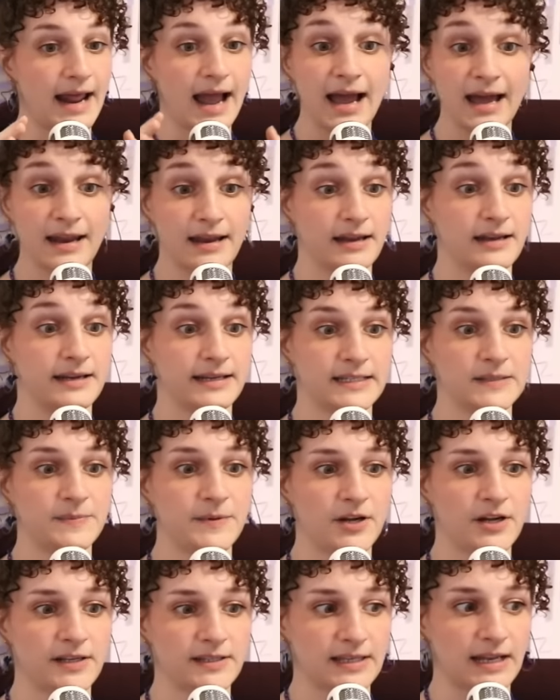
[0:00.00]
had an
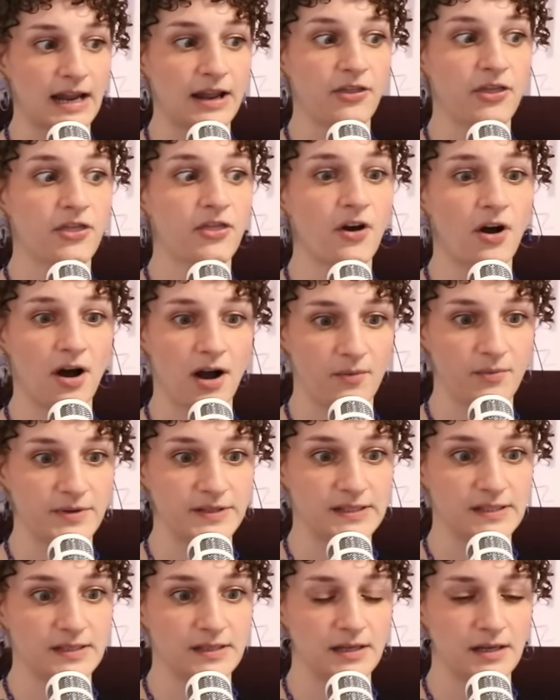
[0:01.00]
experience that i thought
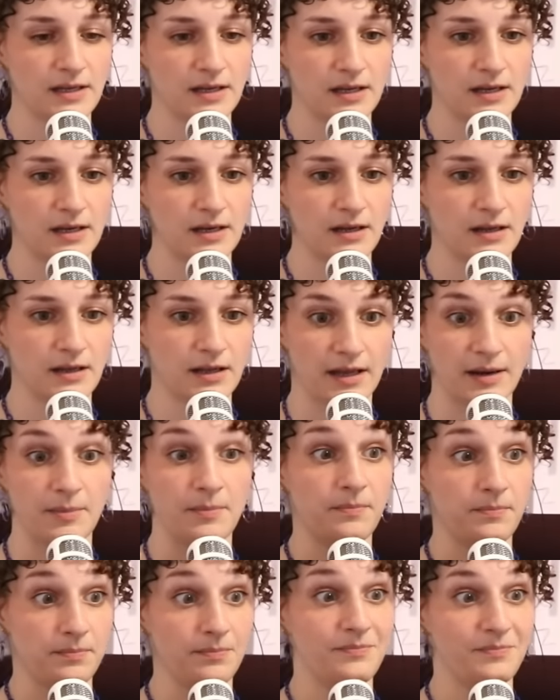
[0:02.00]
was going to
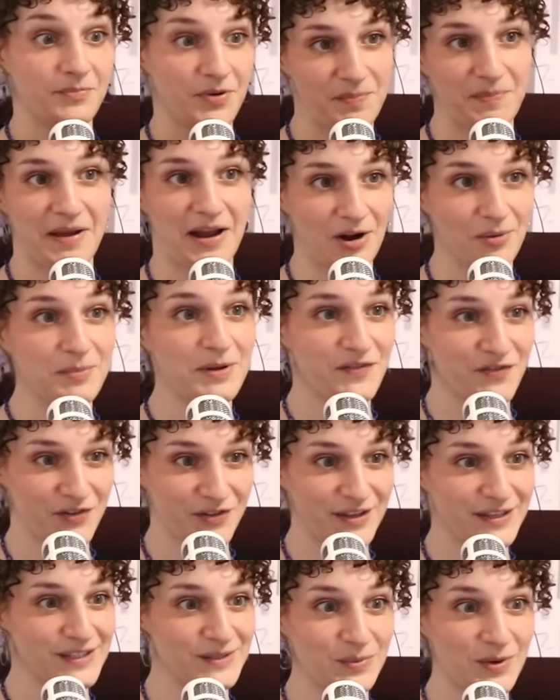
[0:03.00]
prepare me for
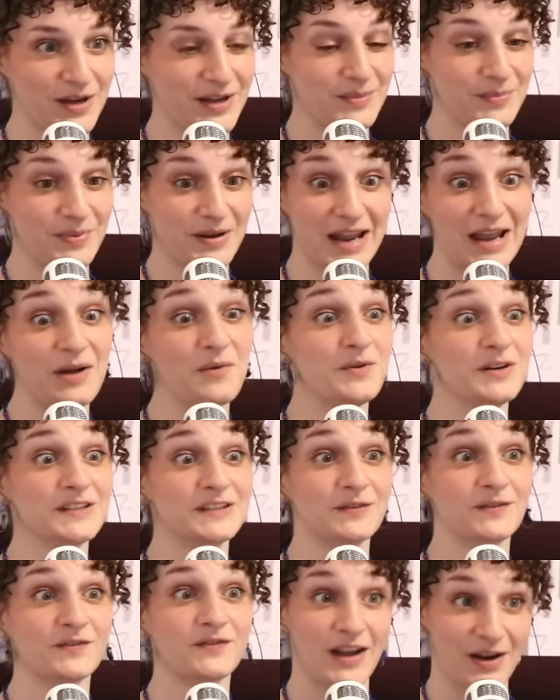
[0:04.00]
this one, but it was
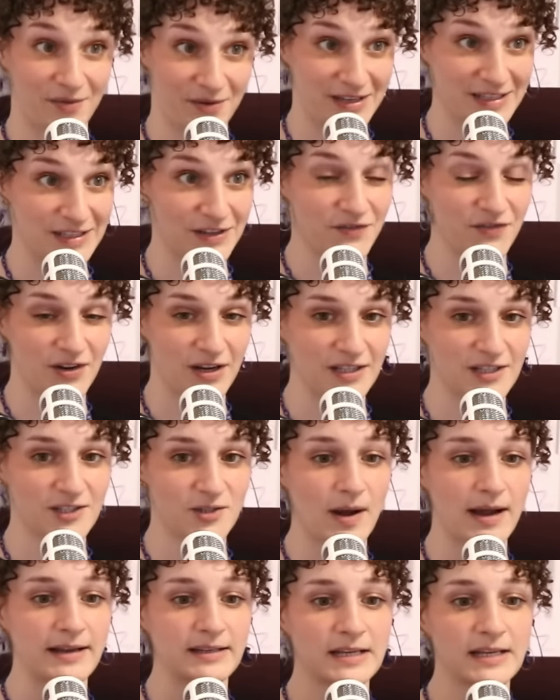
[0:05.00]
very different. So
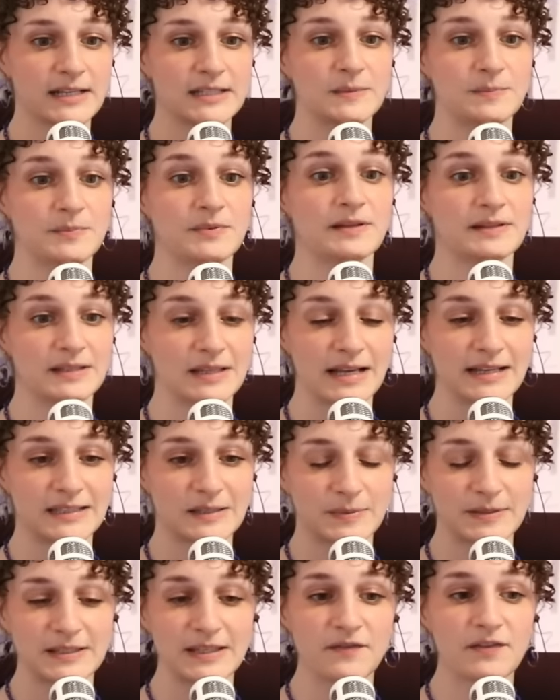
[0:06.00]
I I
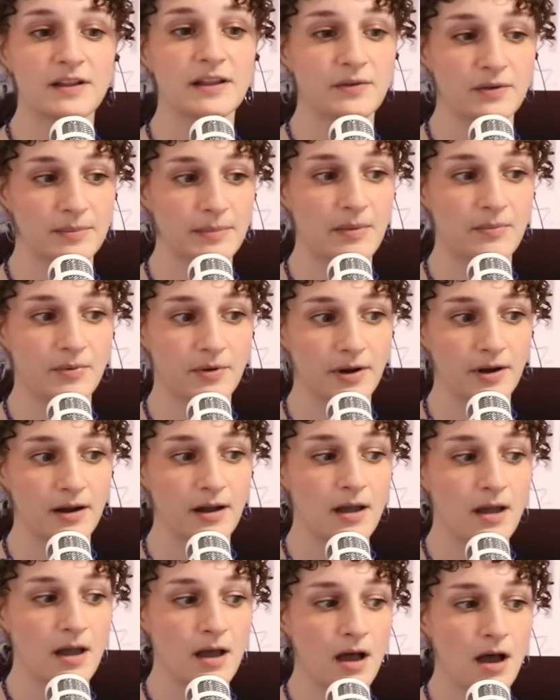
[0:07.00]
specifically remember
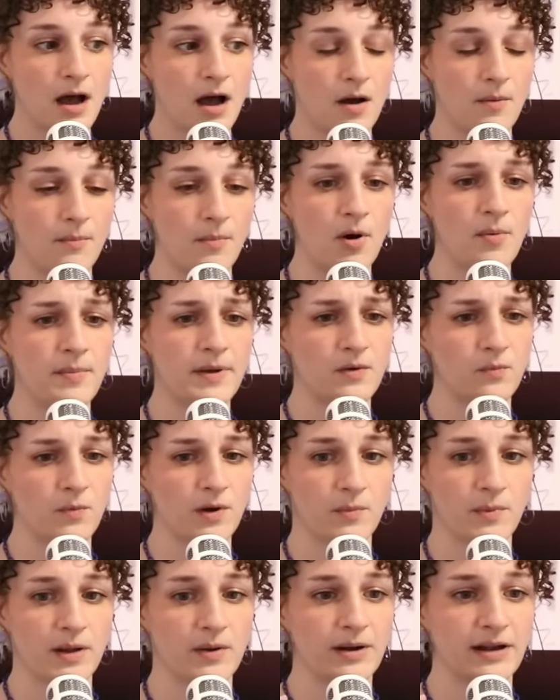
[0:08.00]
a moment
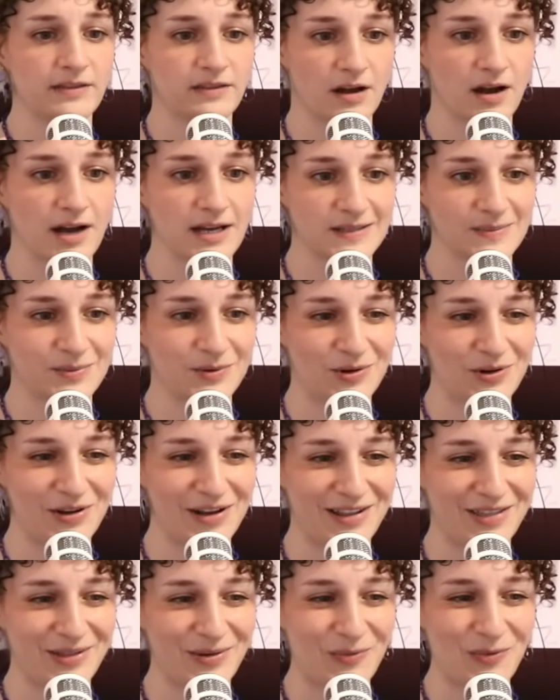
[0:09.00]
where we were at the hospital
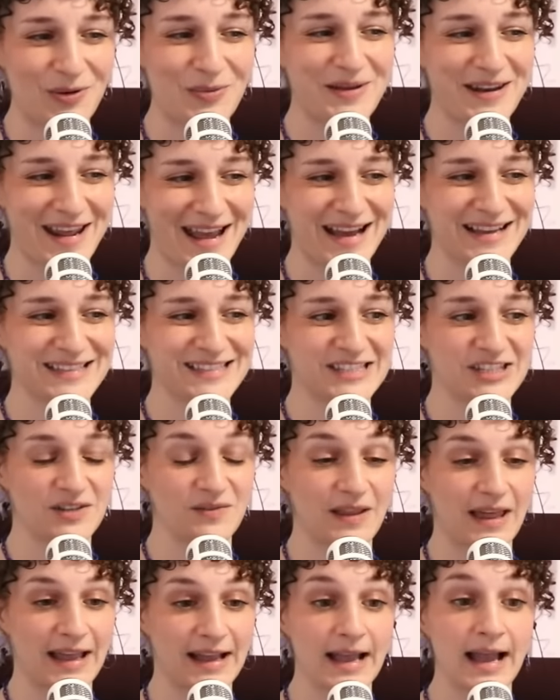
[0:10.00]
and the woman asked you
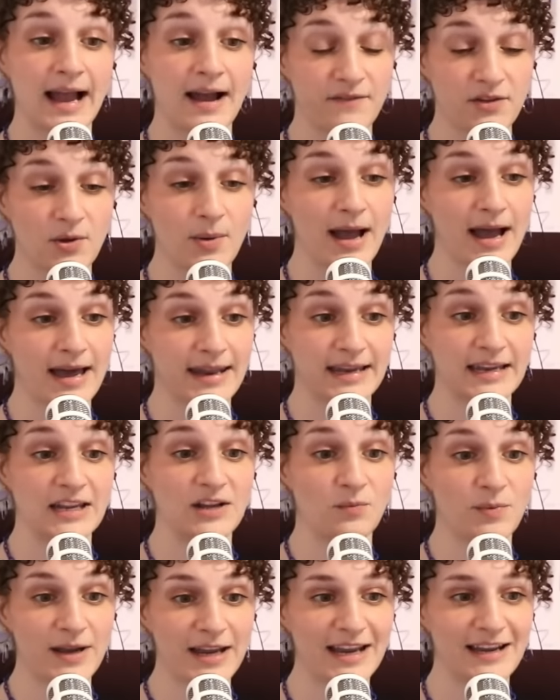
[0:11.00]
like, "Have you had any
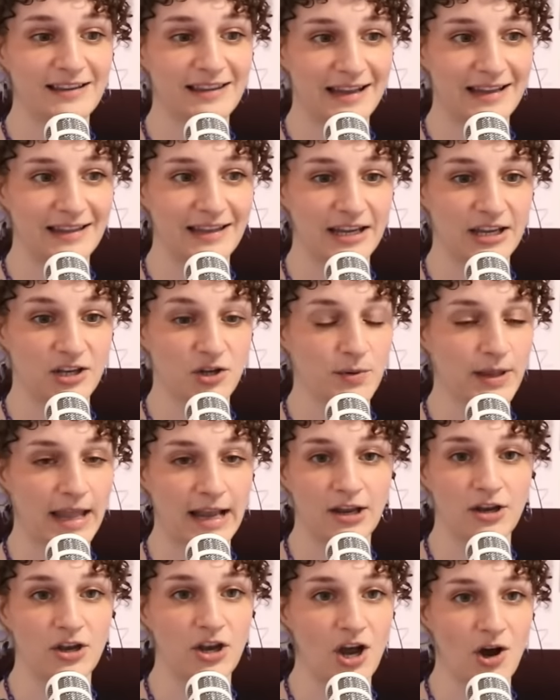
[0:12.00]
weed lately?" and you're
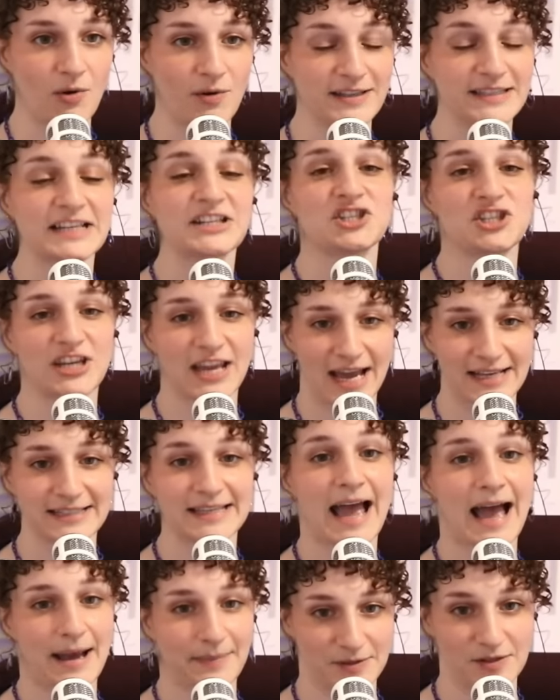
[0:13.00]
like, "No." And I was like, "She has
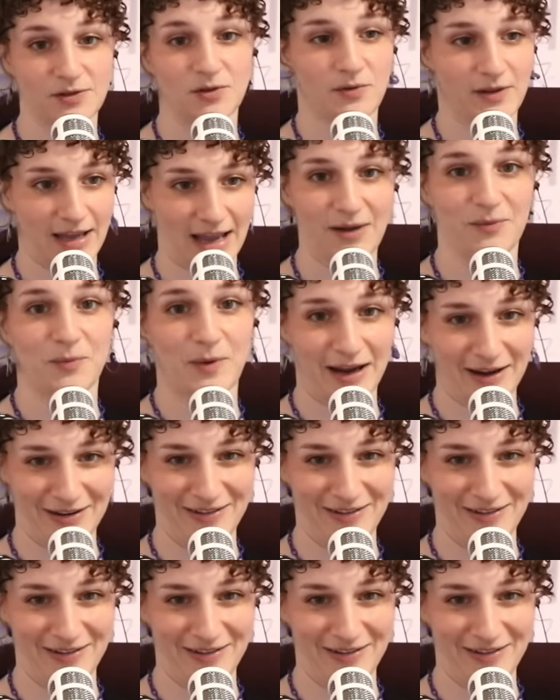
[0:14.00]
absolutely had weed."